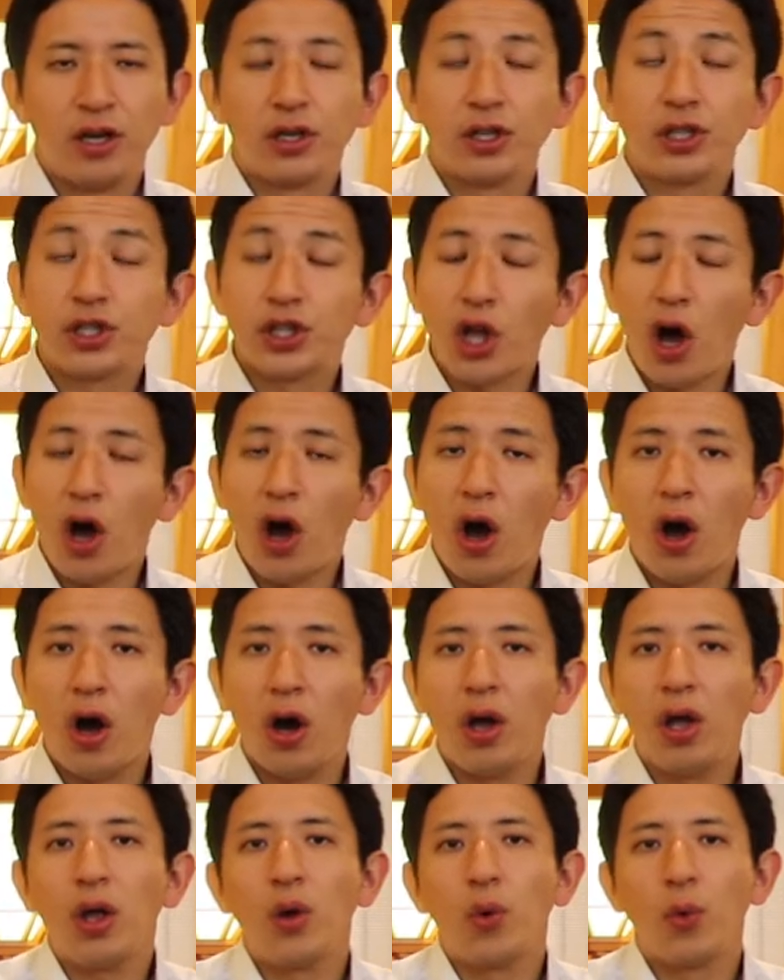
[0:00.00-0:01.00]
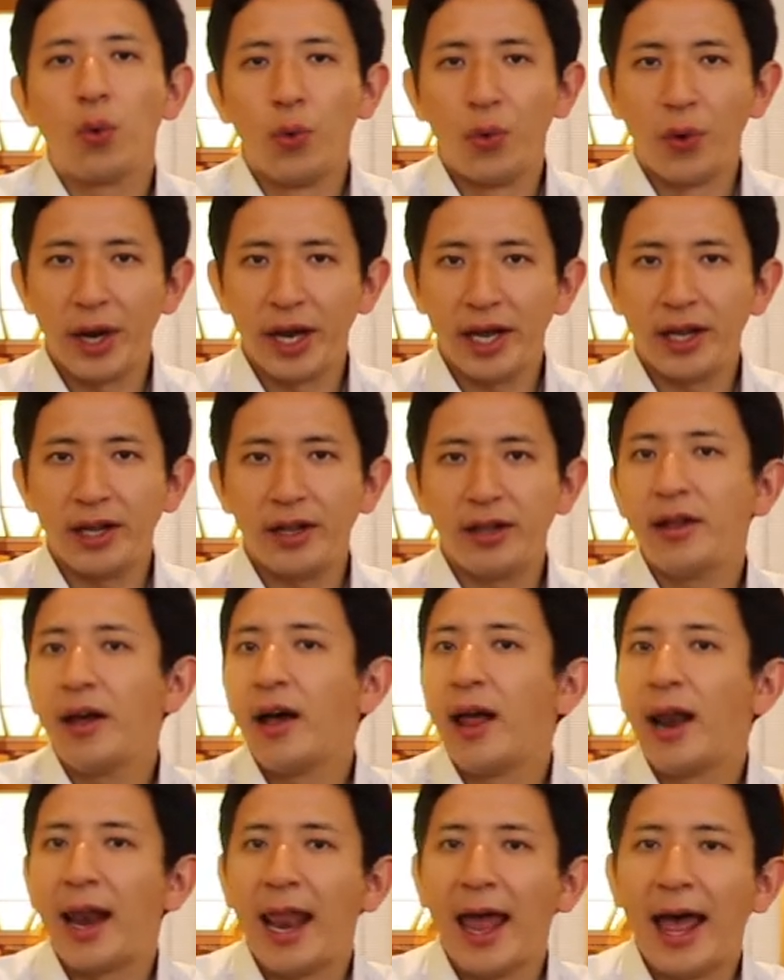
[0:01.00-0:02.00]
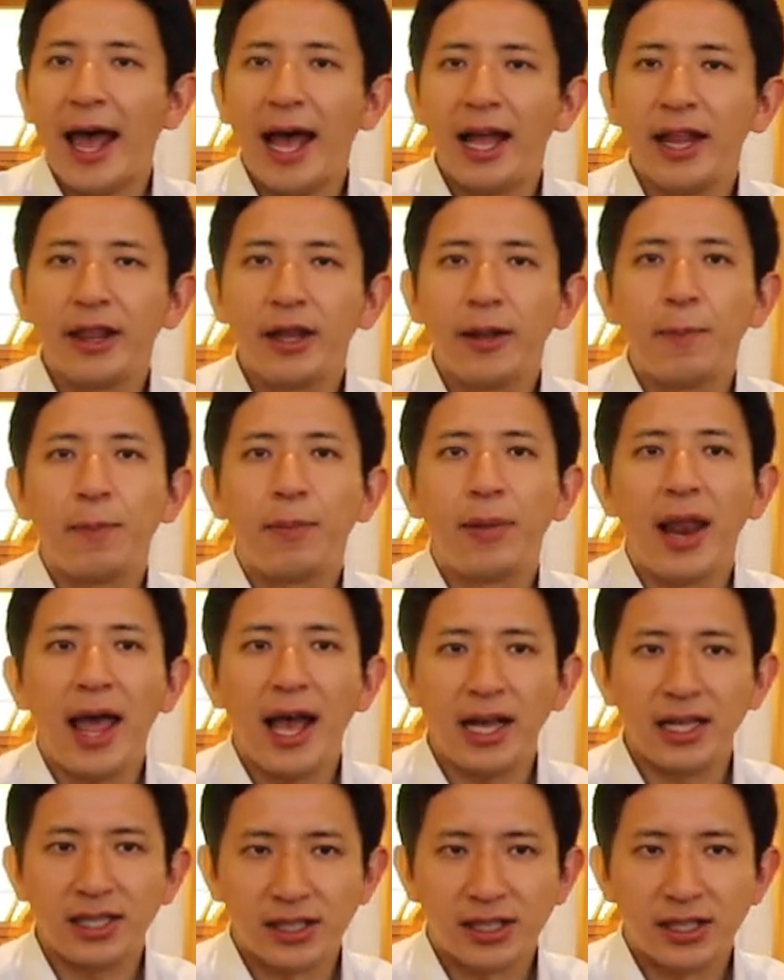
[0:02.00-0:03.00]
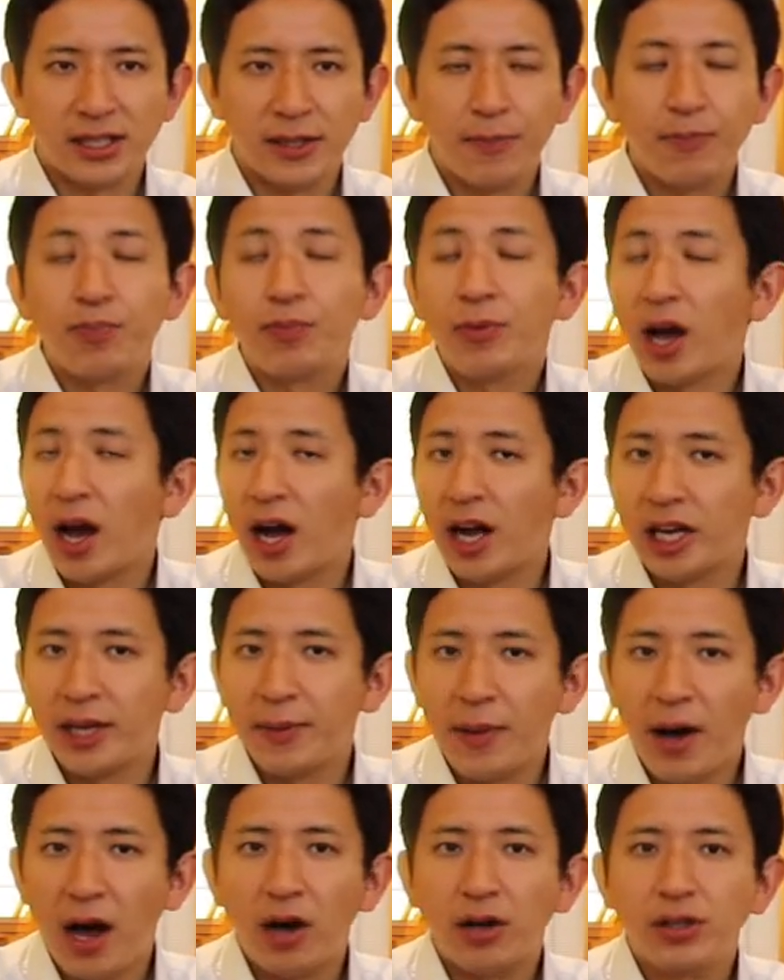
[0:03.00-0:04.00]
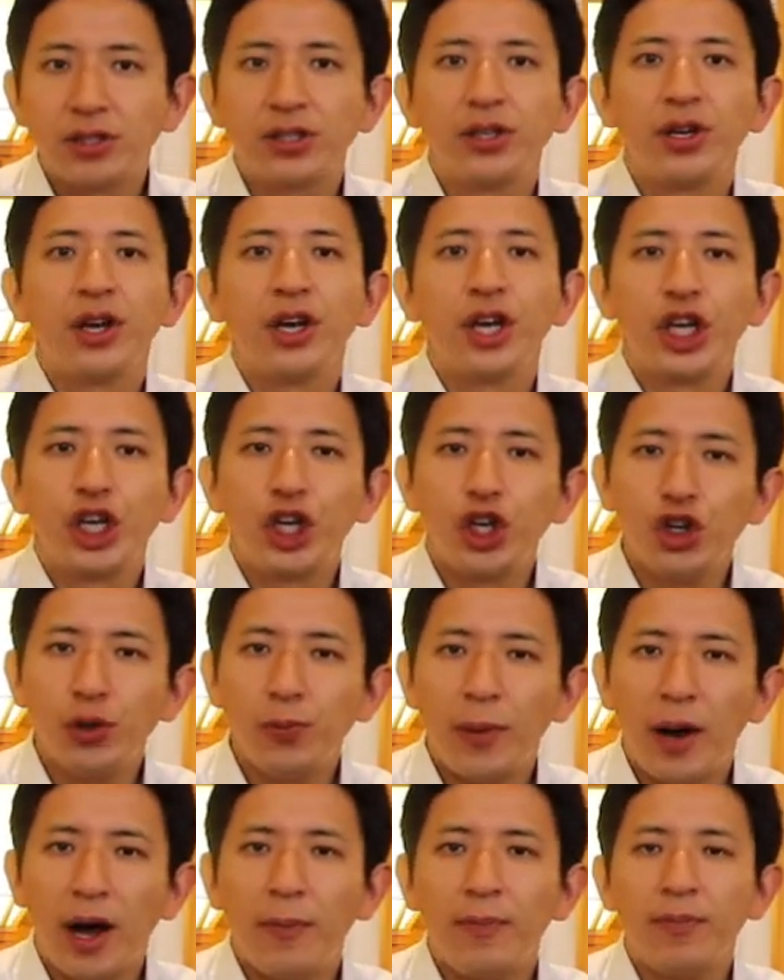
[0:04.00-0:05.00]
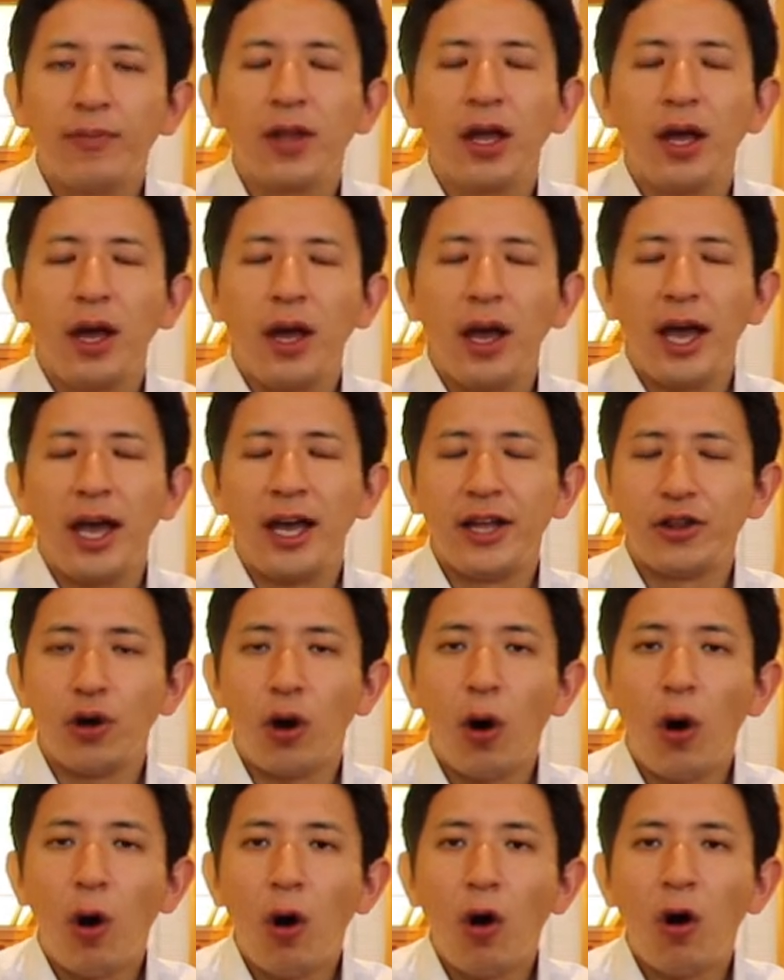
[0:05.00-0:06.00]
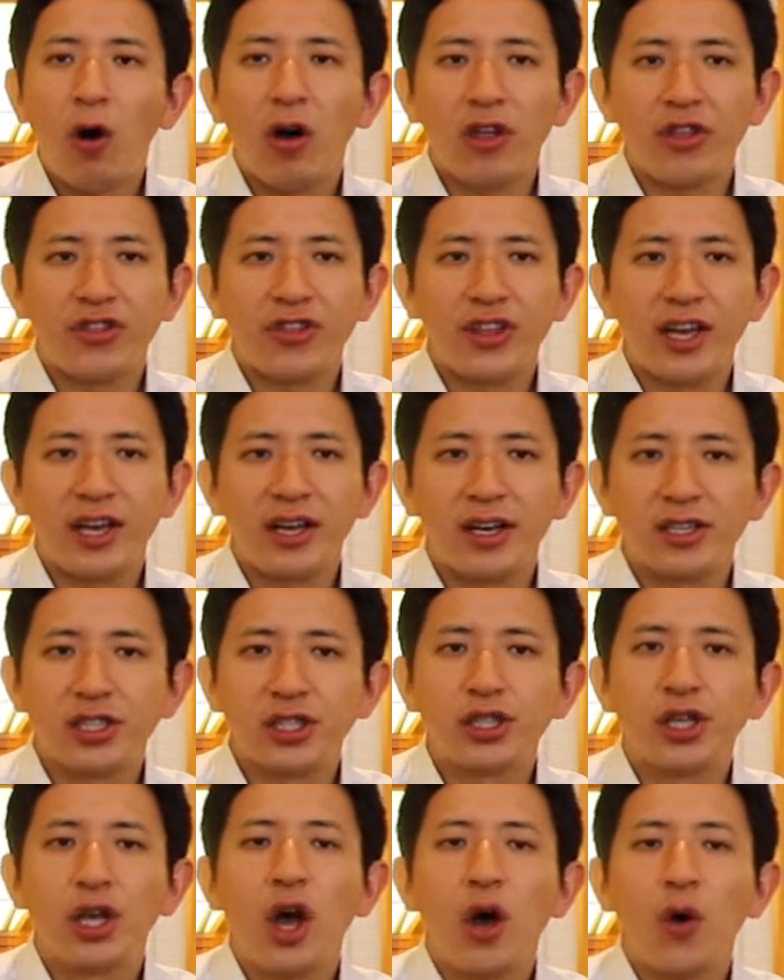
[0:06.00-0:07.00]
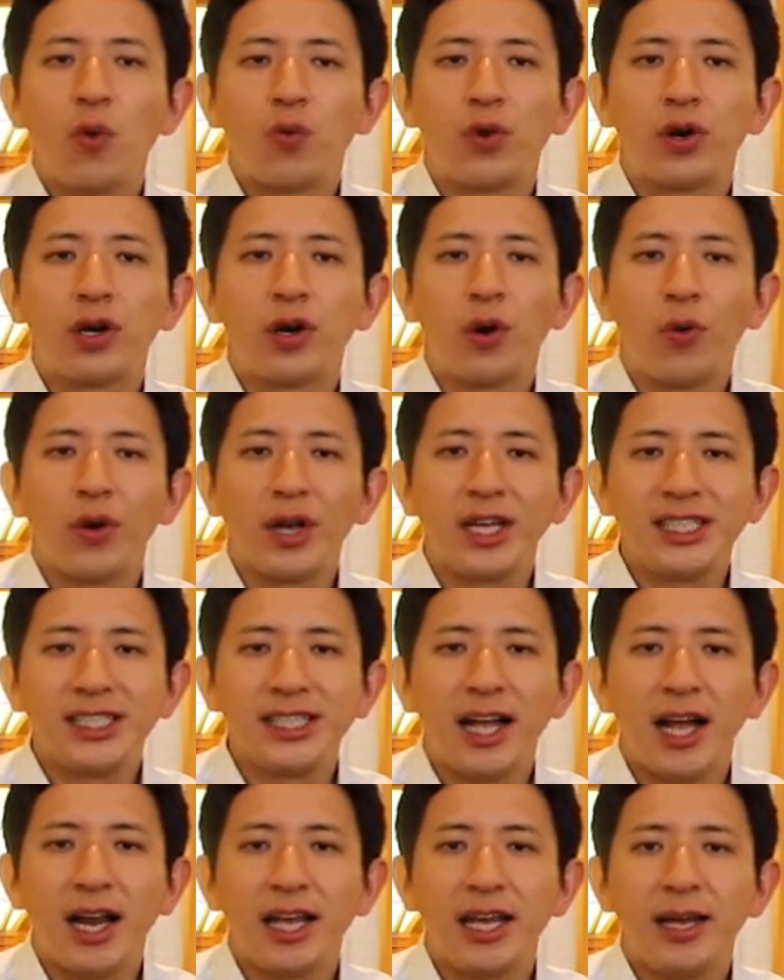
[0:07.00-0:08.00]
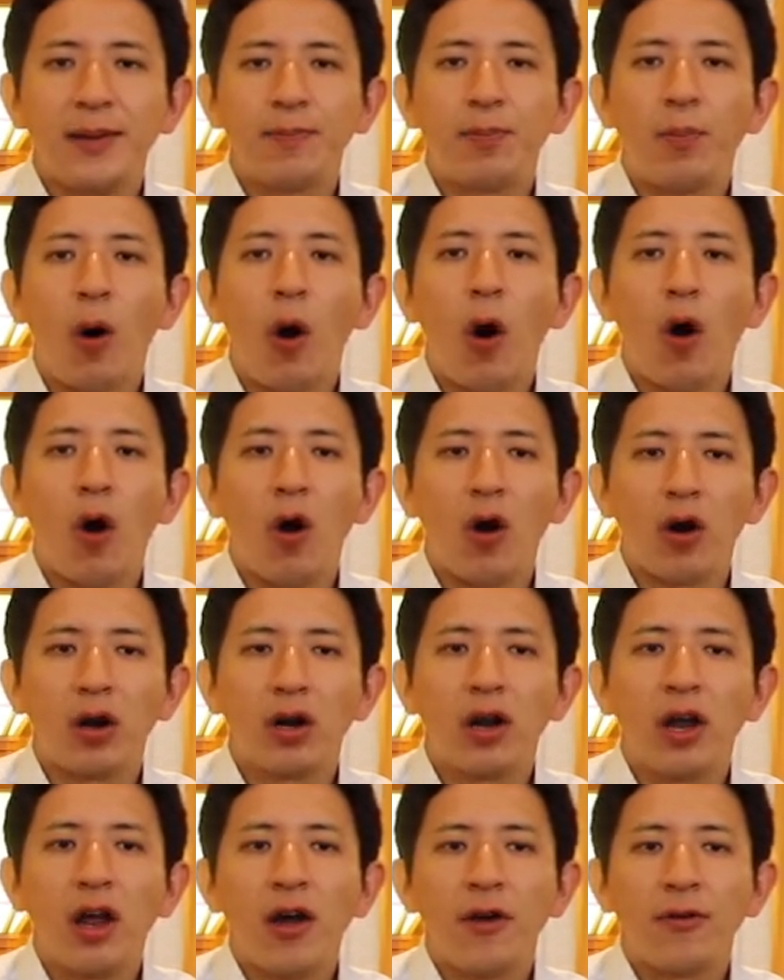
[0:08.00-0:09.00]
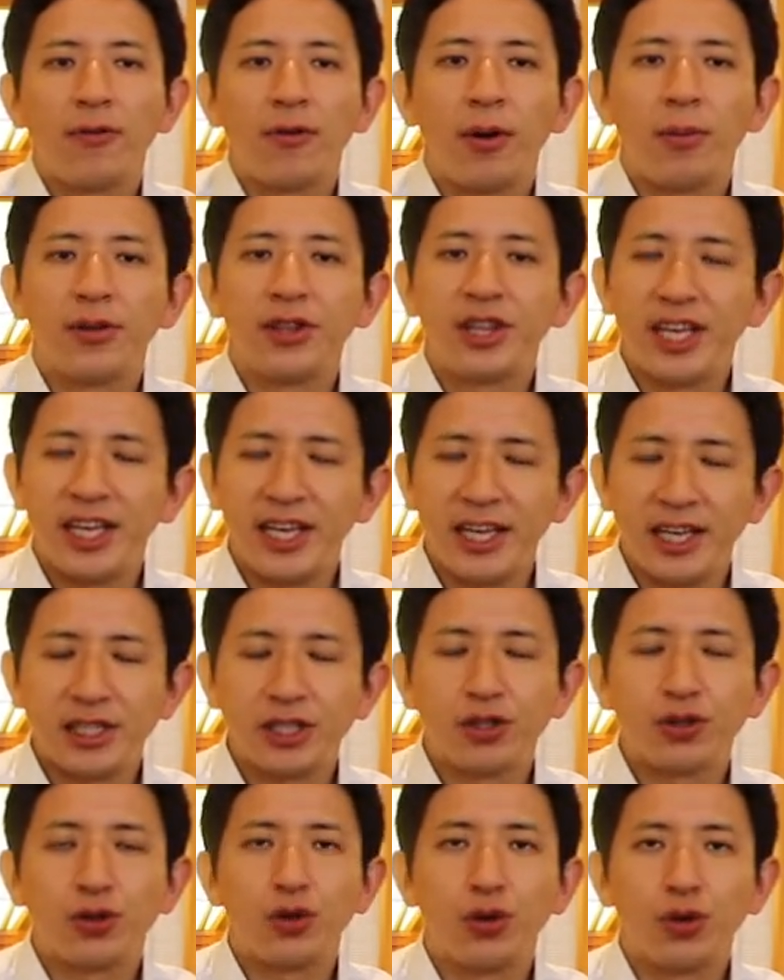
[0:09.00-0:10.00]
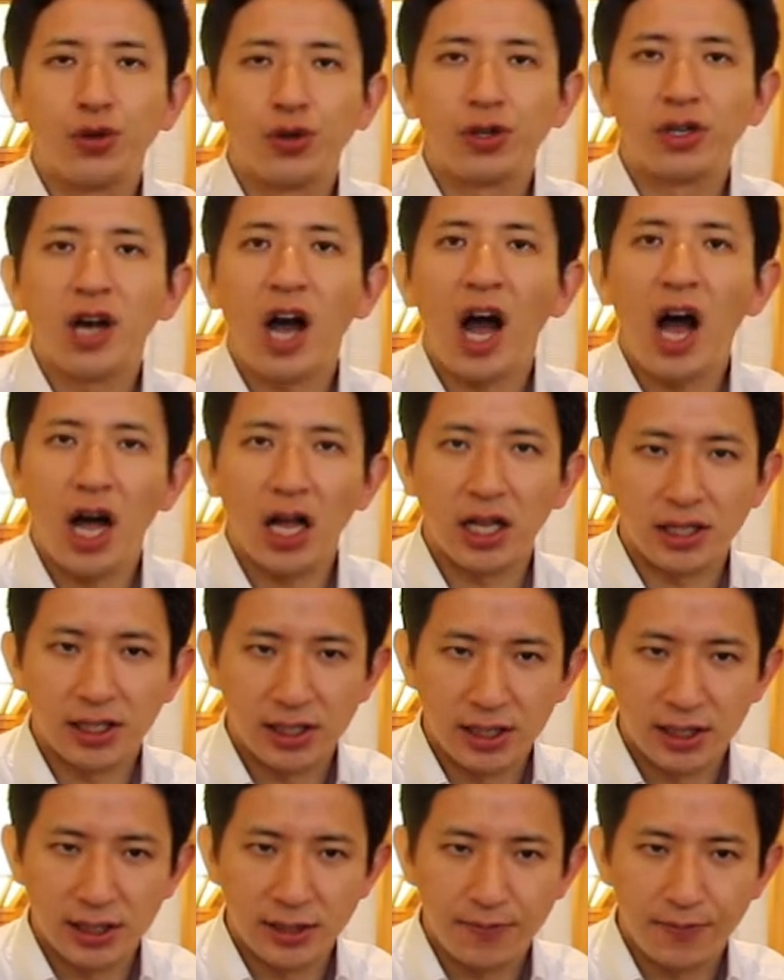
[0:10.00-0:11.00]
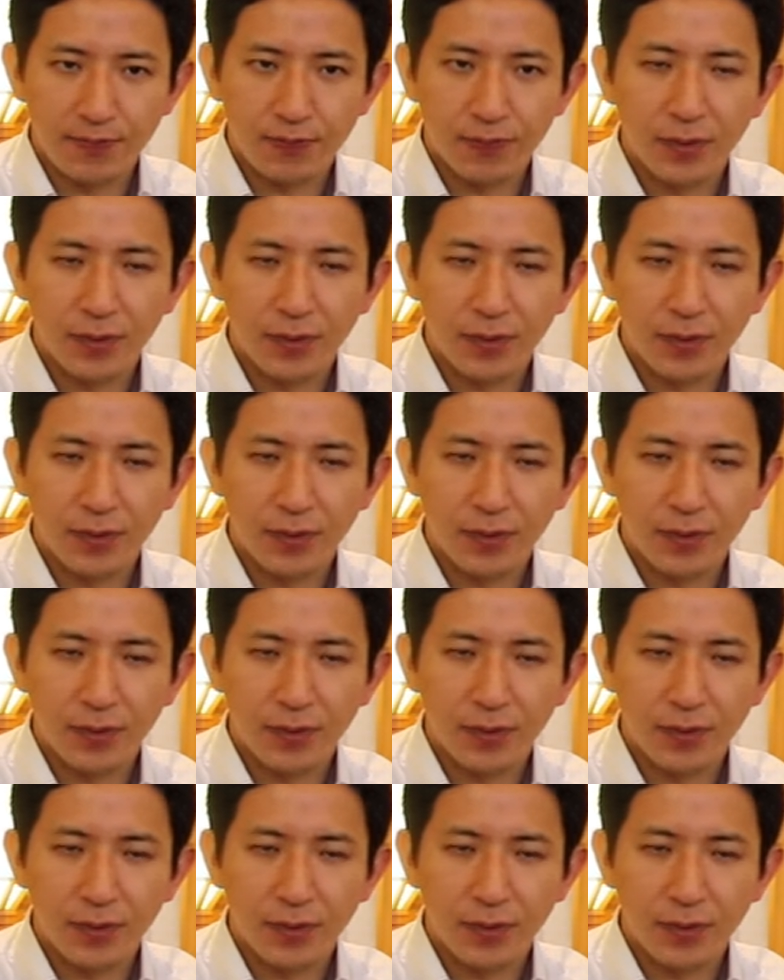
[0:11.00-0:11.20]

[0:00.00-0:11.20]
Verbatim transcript: Stone, wind, land, plants, animals, human, and all things were originally born from these two gods.